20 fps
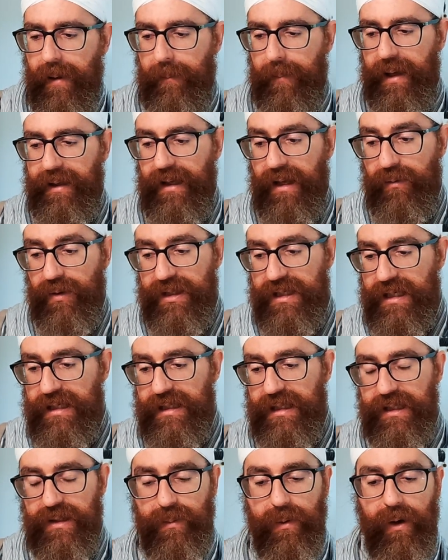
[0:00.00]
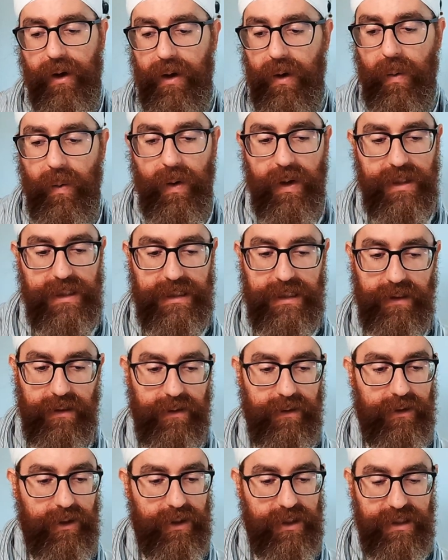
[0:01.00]
But he was just this boy who was
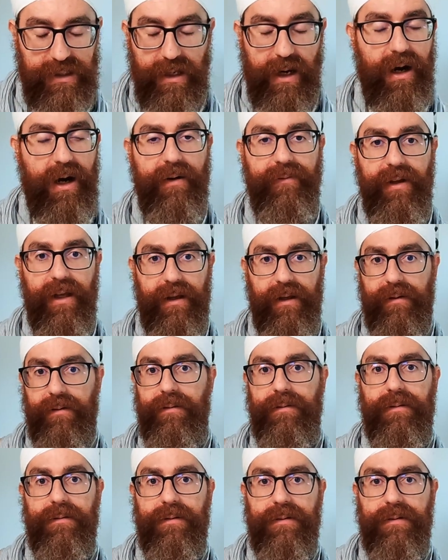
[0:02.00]
serving.